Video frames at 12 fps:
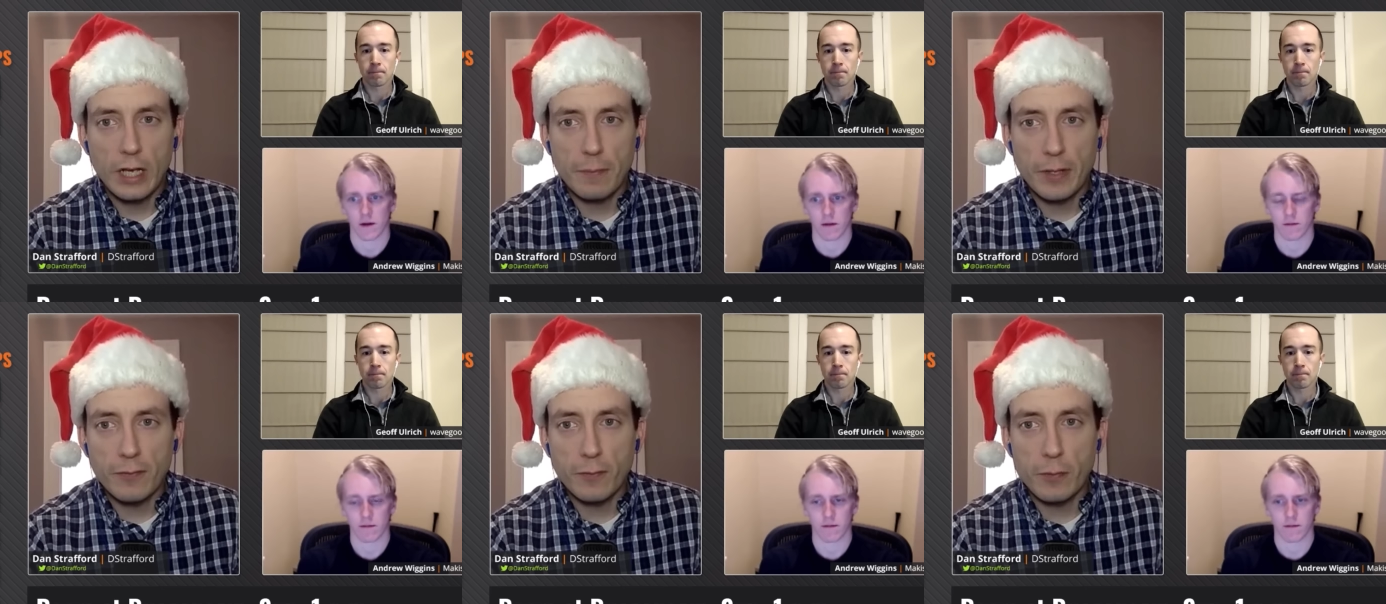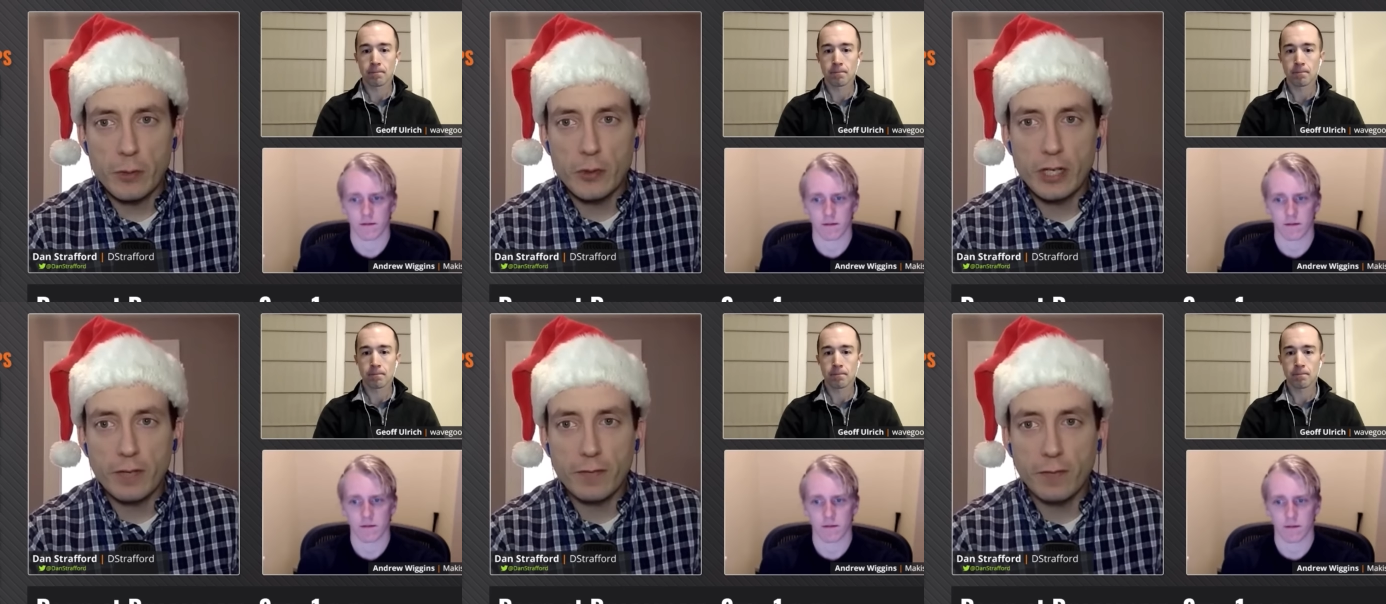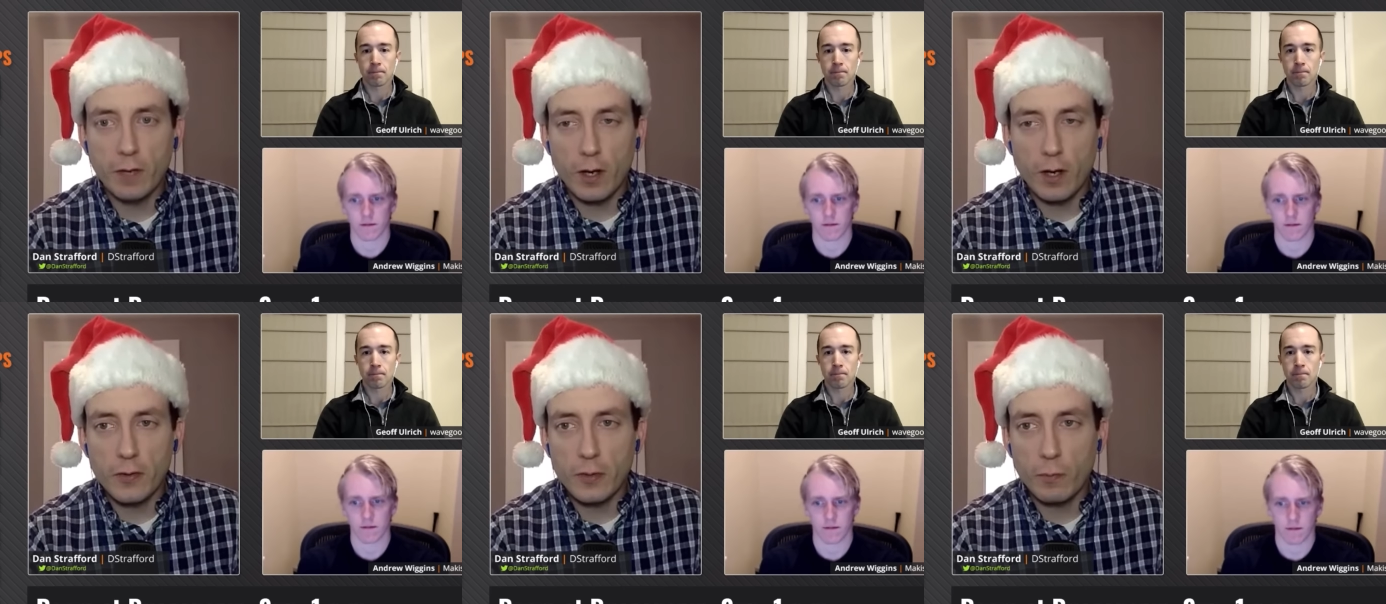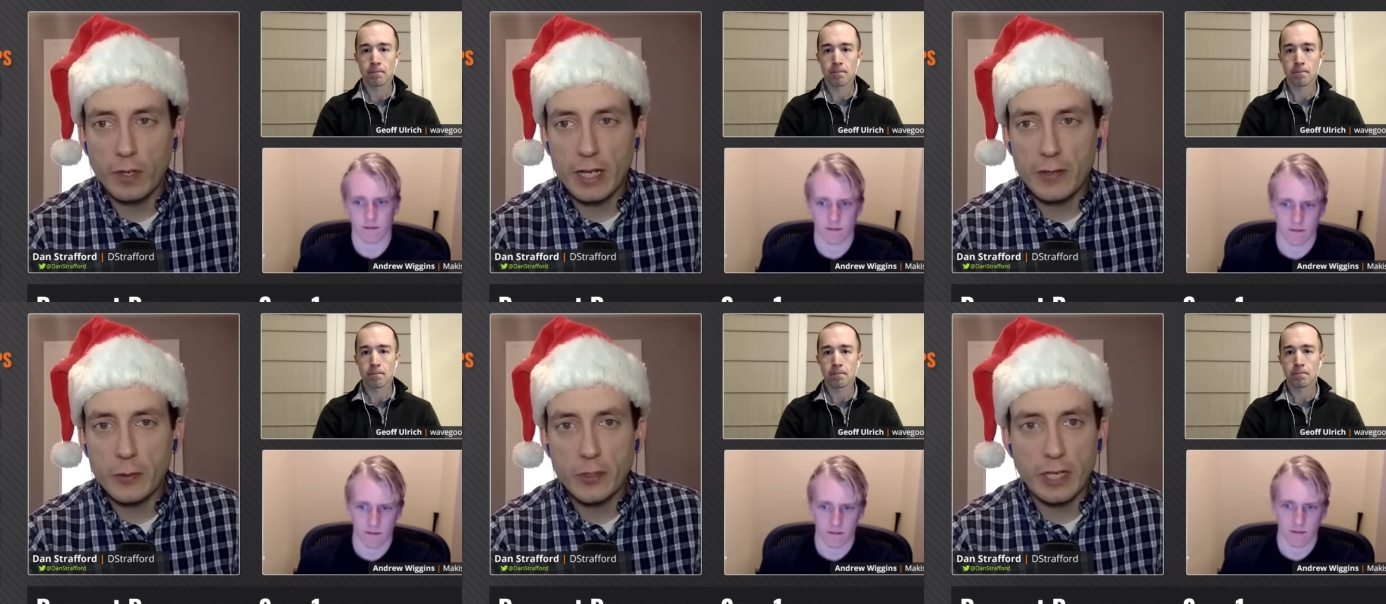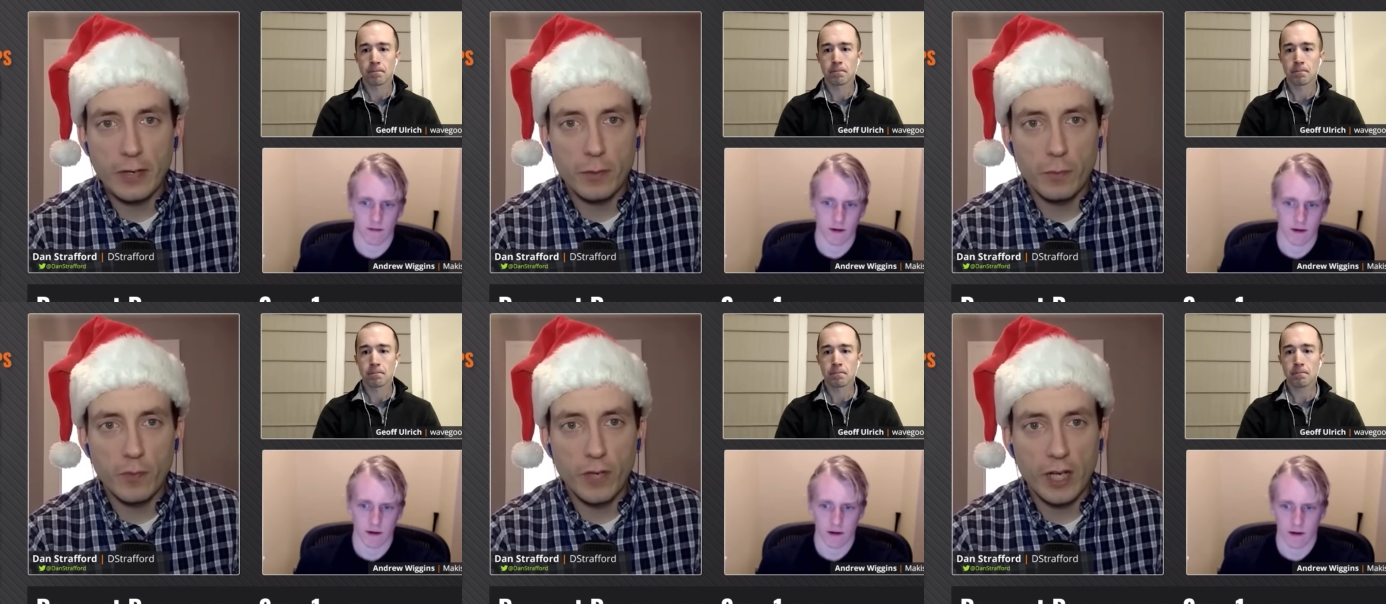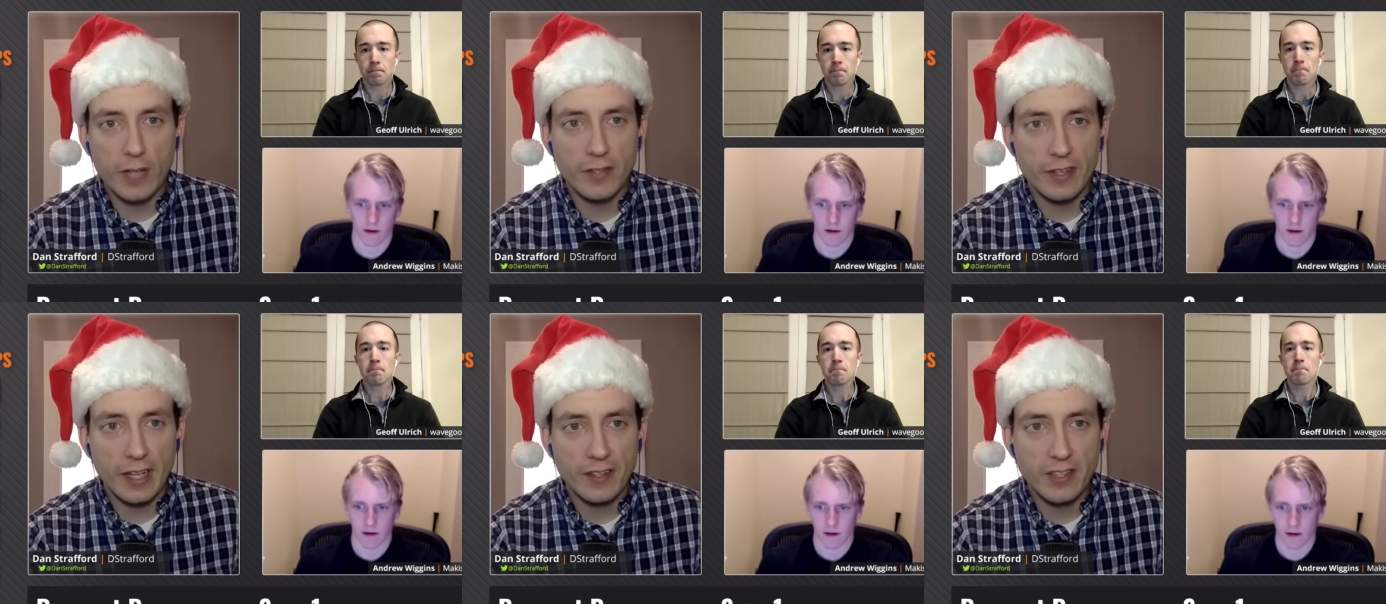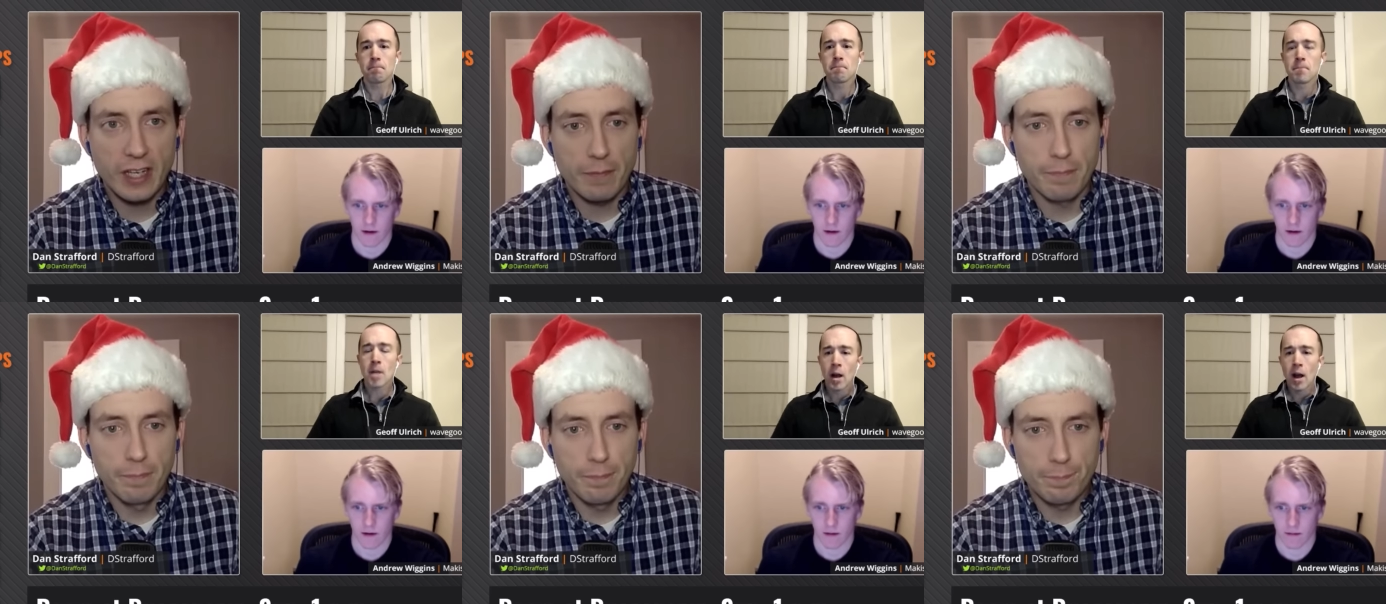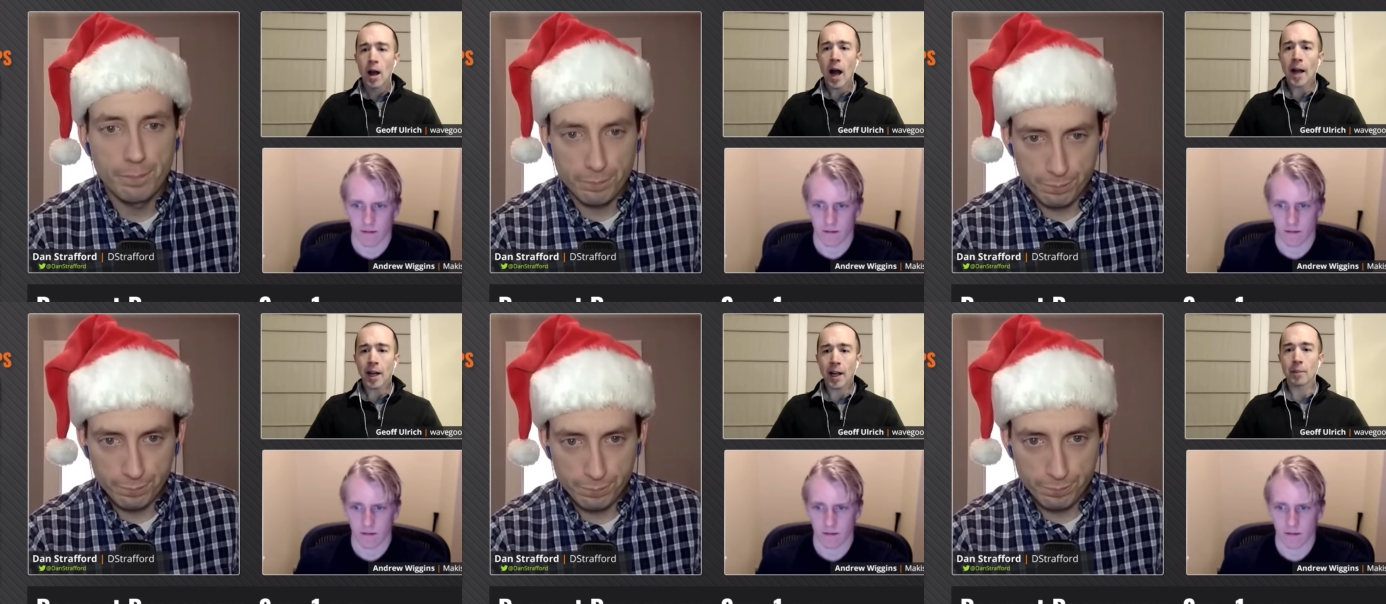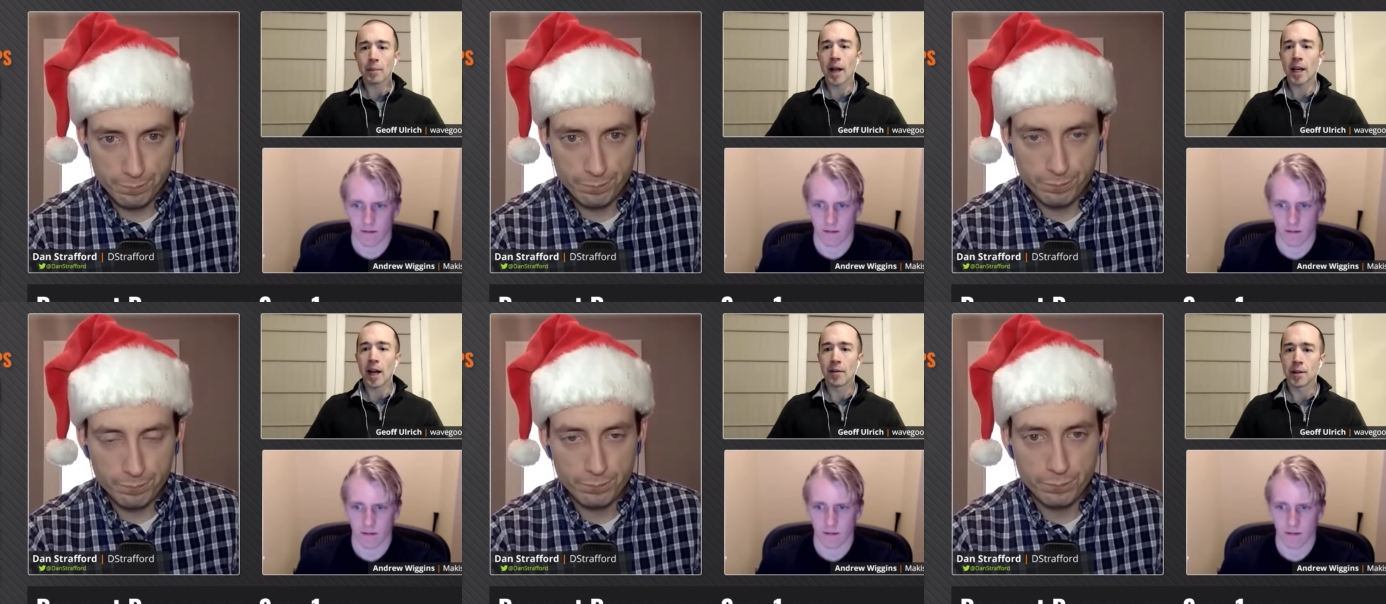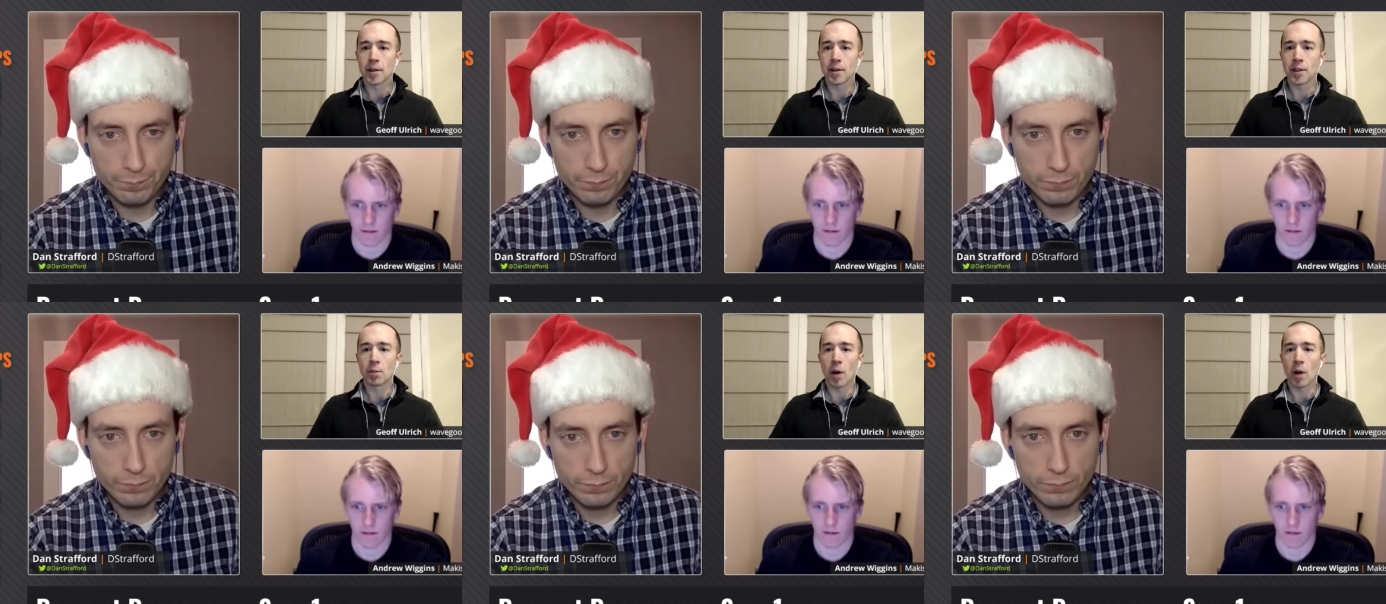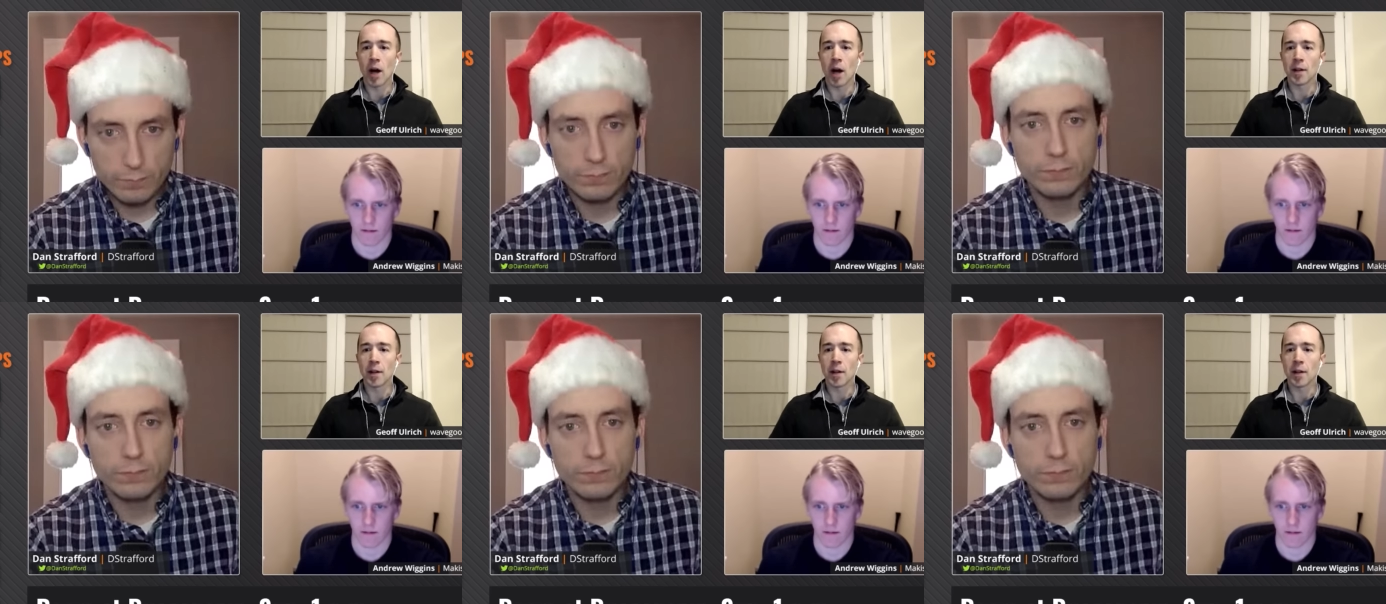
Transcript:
Speaker 1: Anybody from you, Geoff, uh, other than what Andrew said, or moving on to the next game?
Speaker 2: I kind of like Mike Evans in the spot